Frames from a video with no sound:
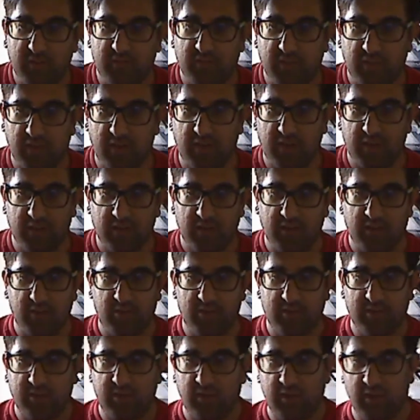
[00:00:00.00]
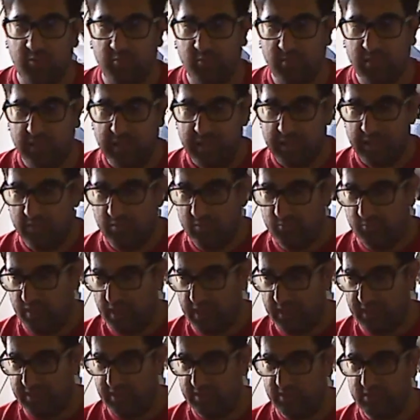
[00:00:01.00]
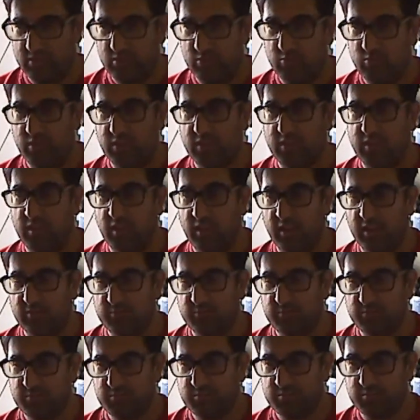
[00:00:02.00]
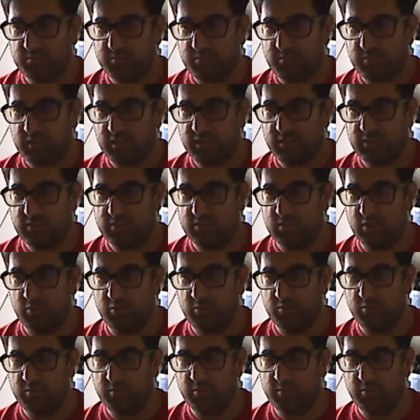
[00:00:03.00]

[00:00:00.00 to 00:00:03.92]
very hard time paying attention to one thing. So